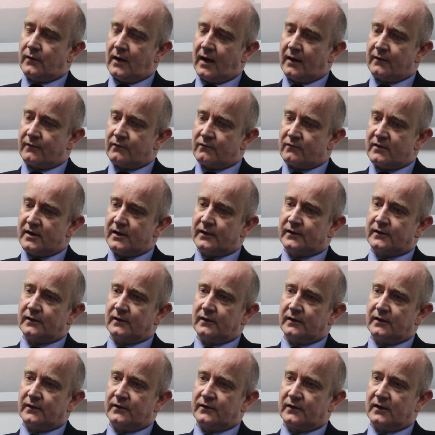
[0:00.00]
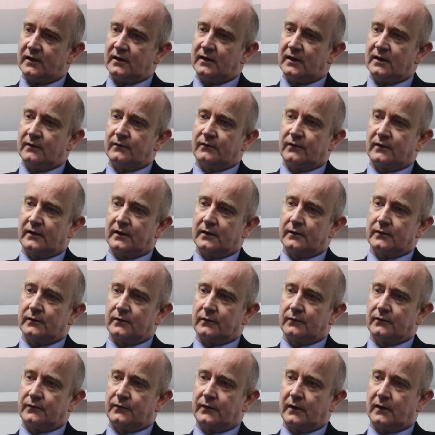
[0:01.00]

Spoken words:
have recently seen inflows of